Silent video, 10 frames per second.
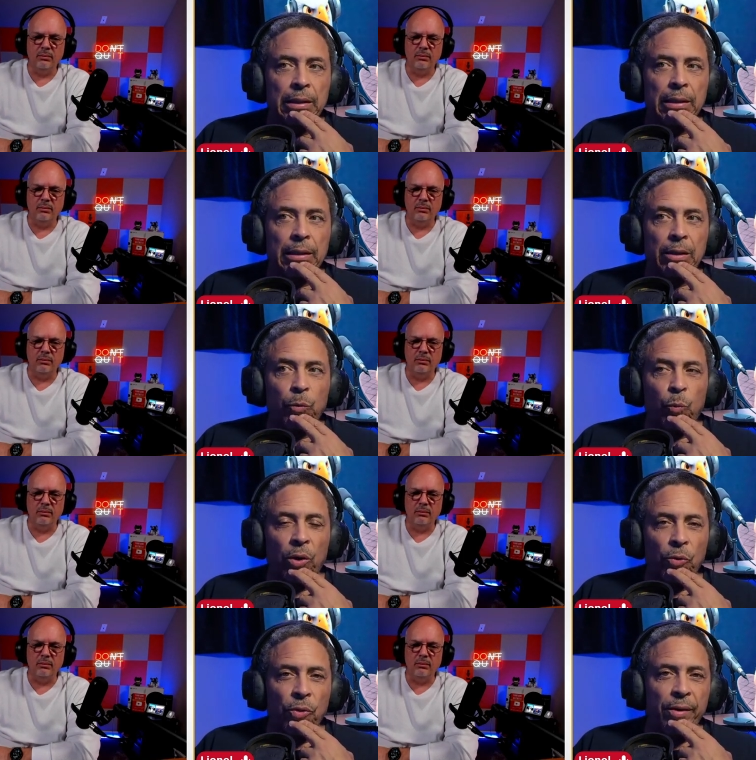
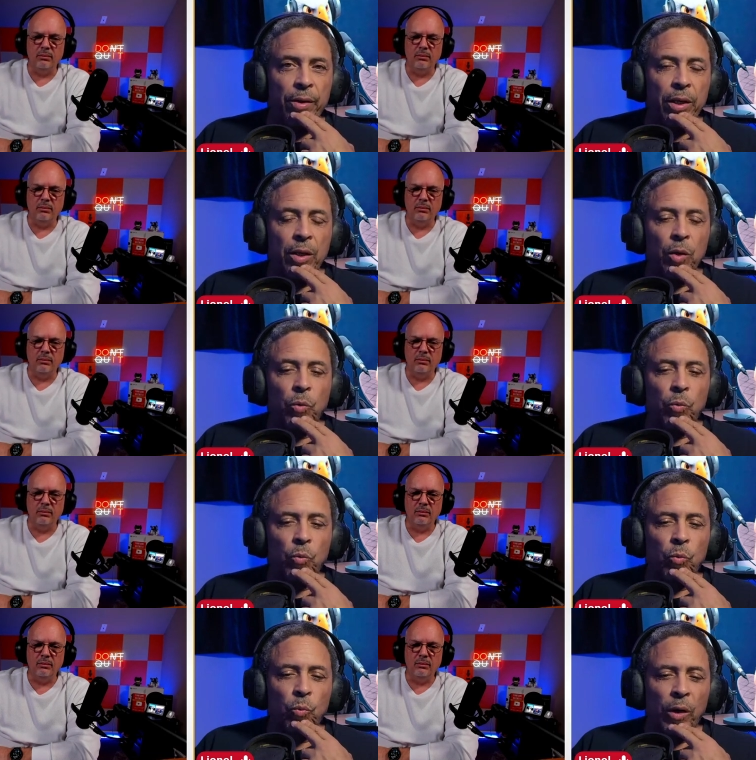Speaker 1: Wealthy
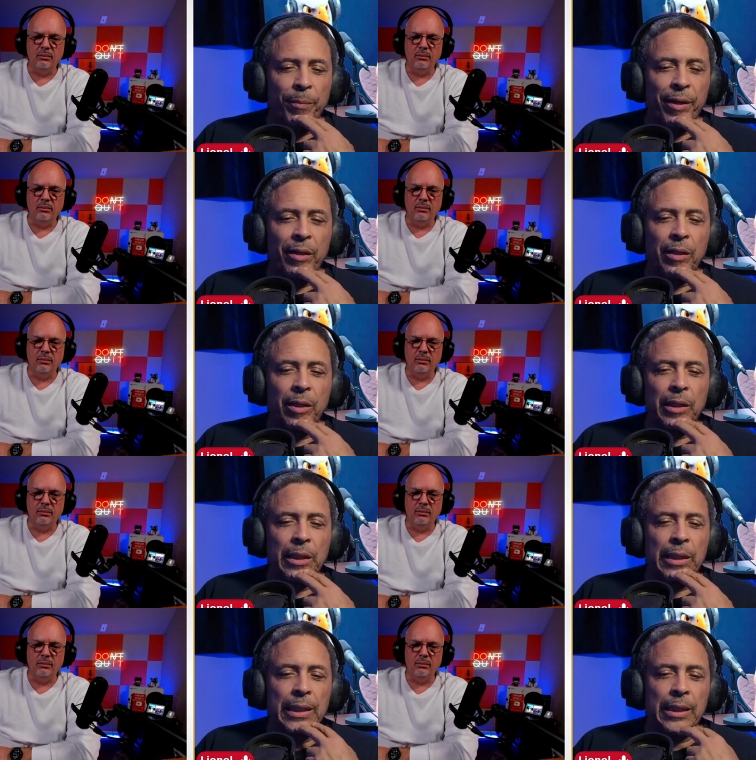women
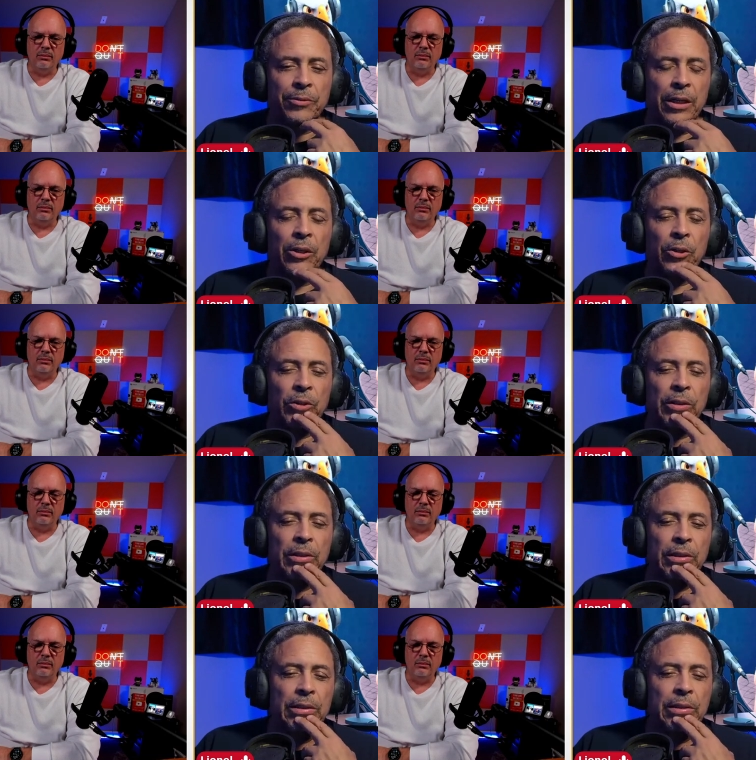of color,
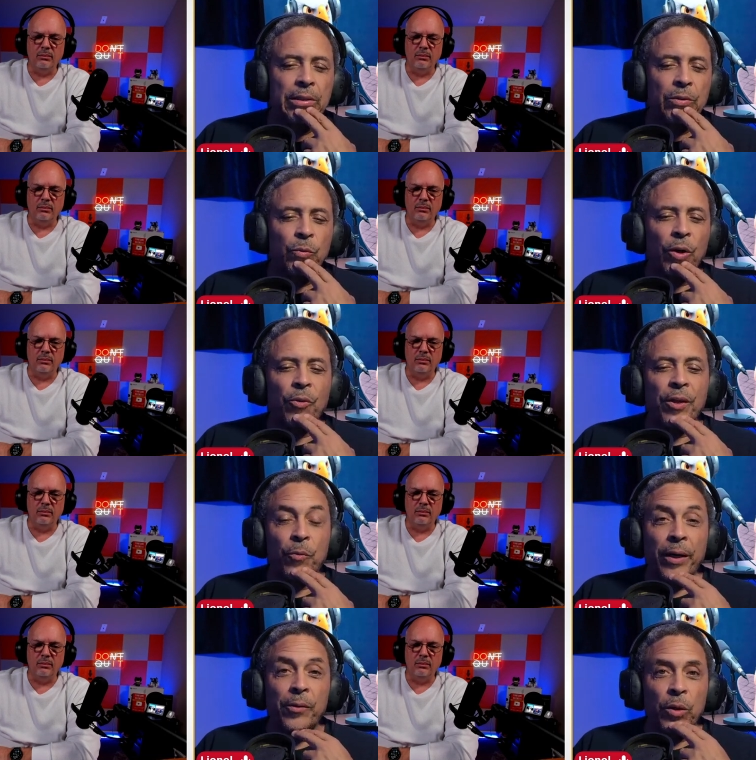wealthy
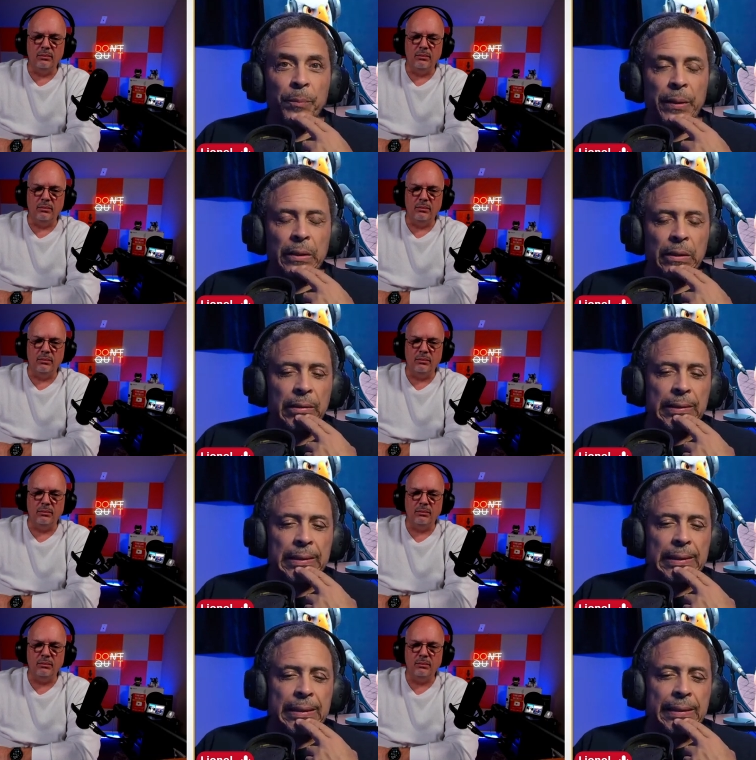white women,
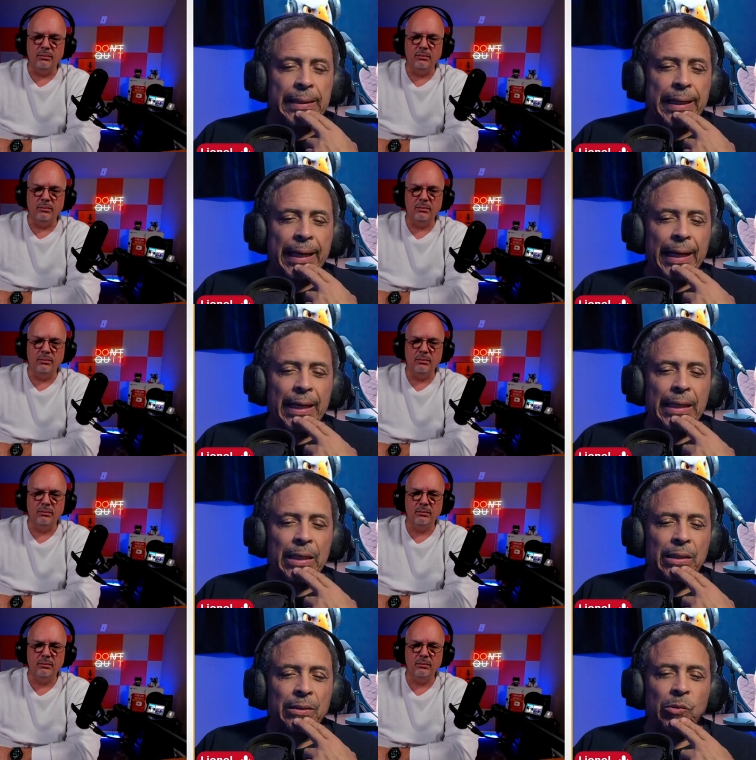and
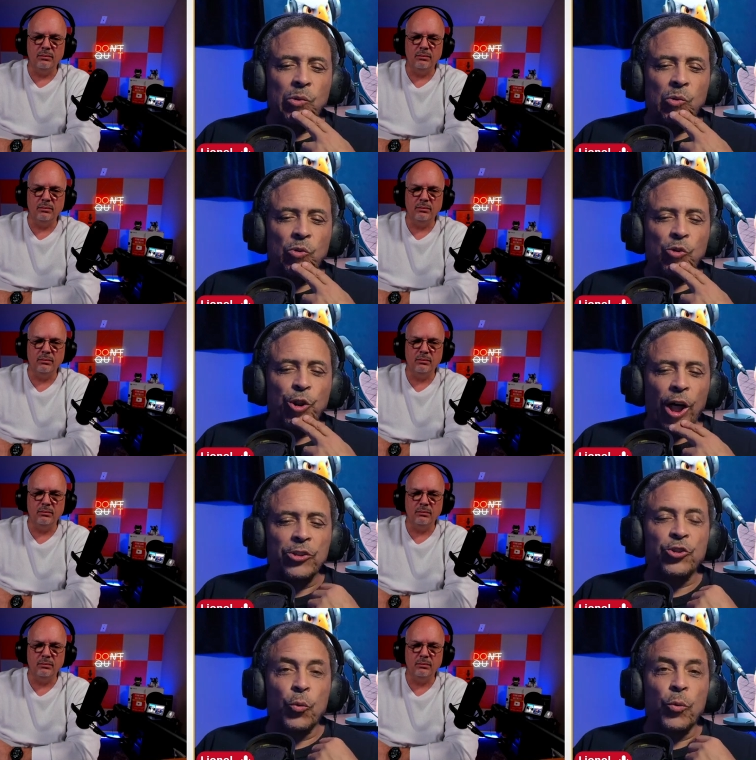not
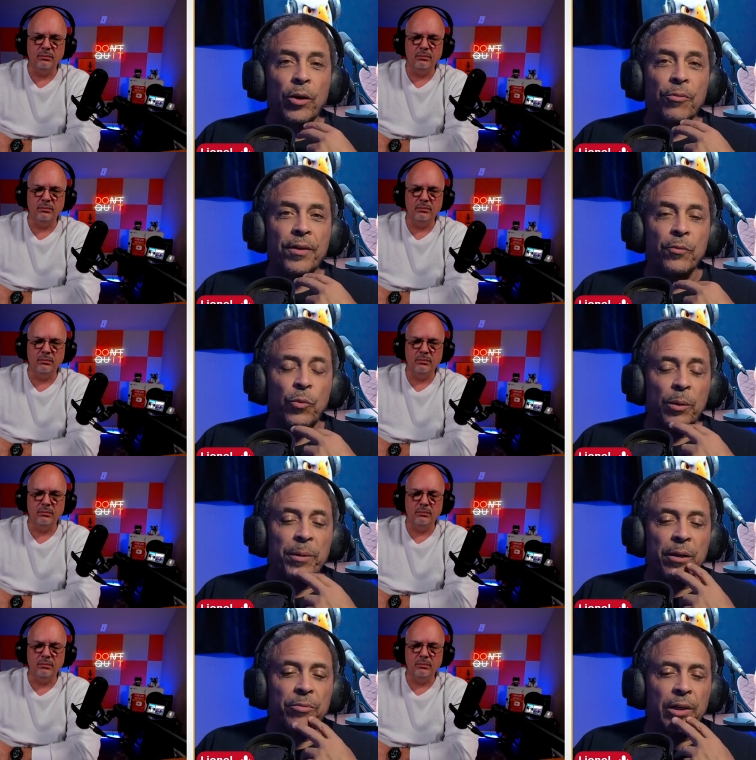so wealthy
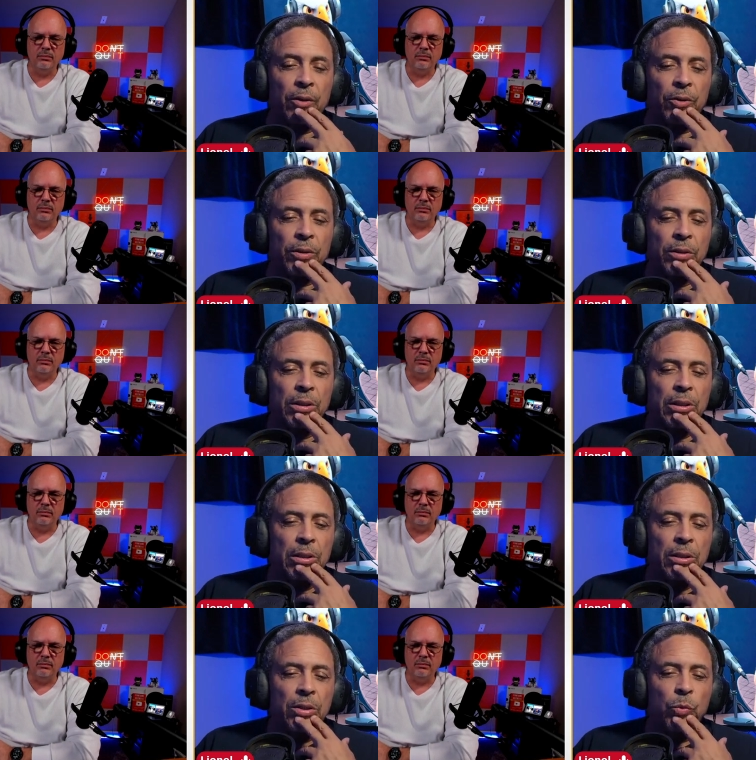women of color
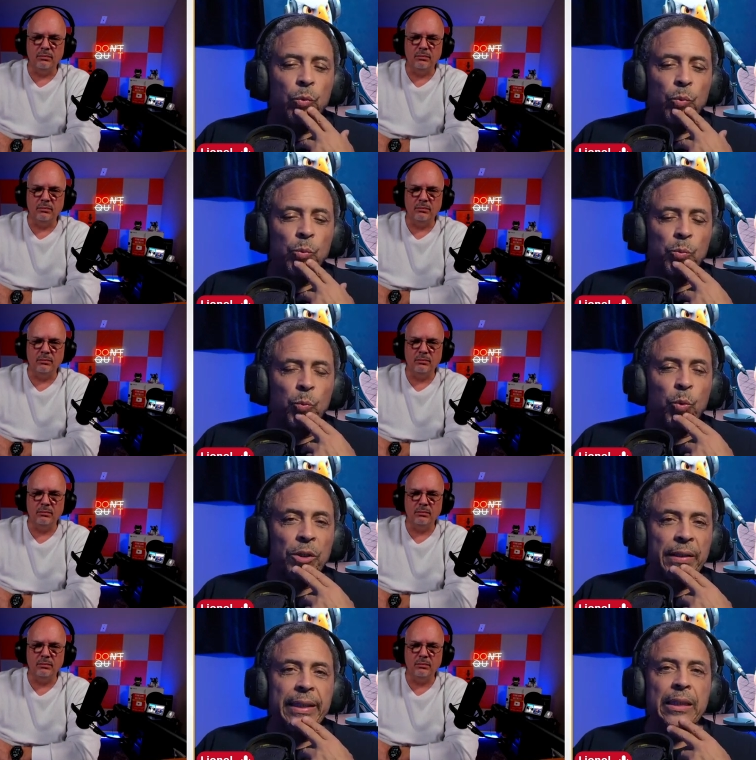were
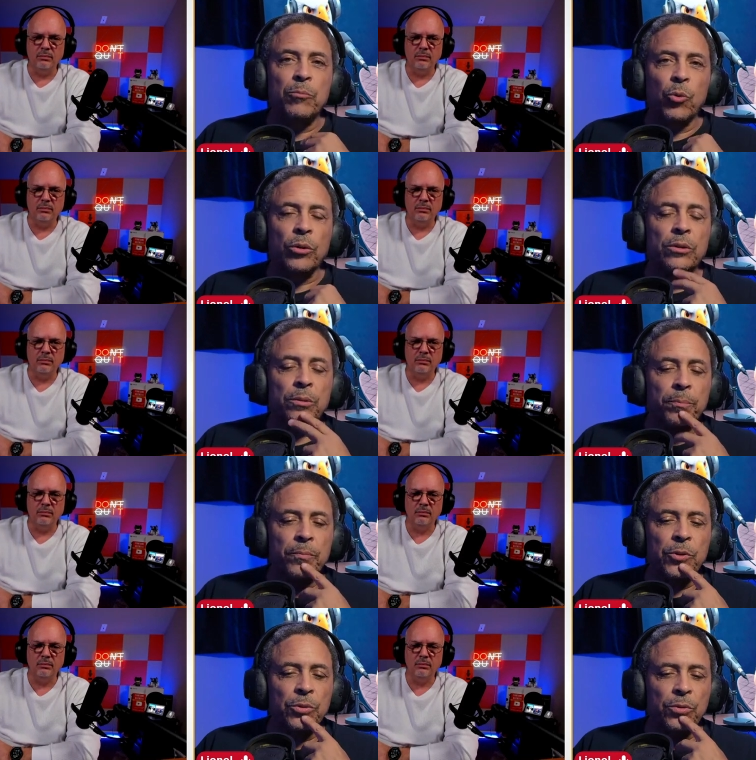leaning more
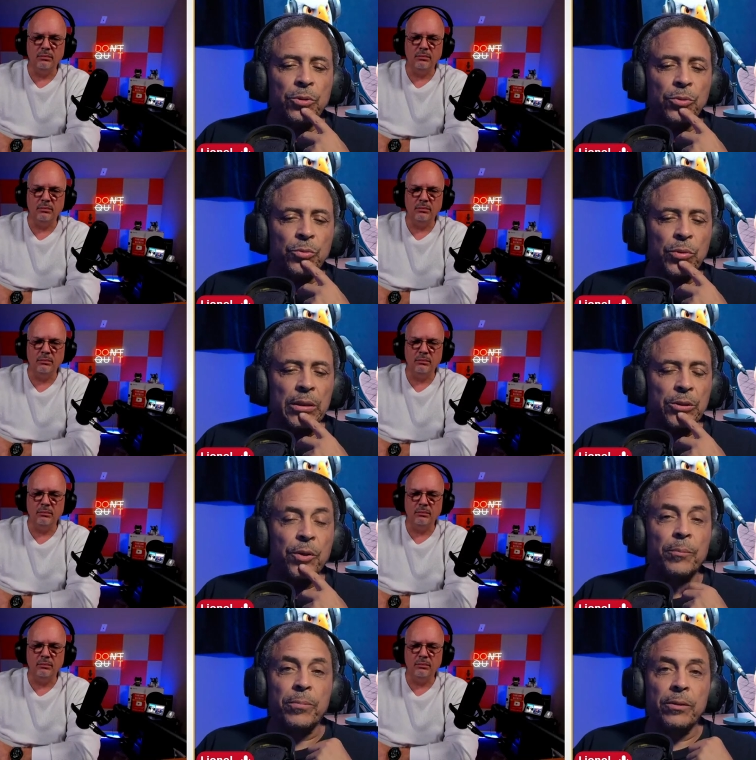to
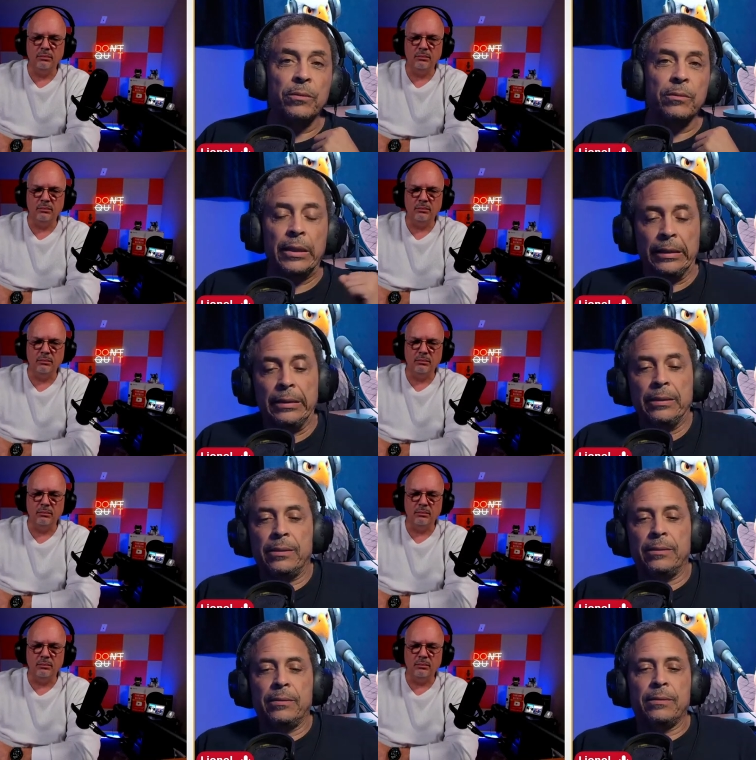Trump
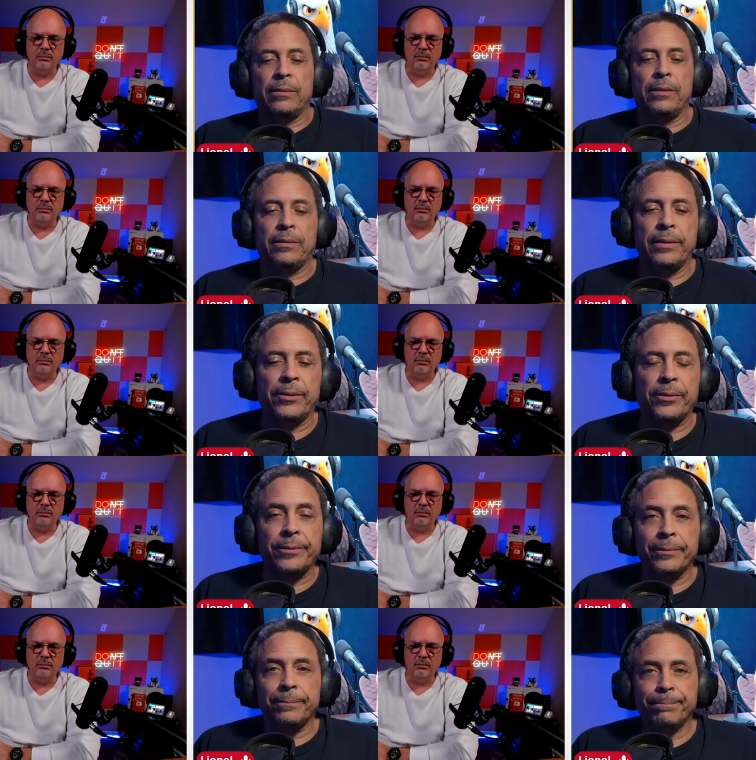than Harris.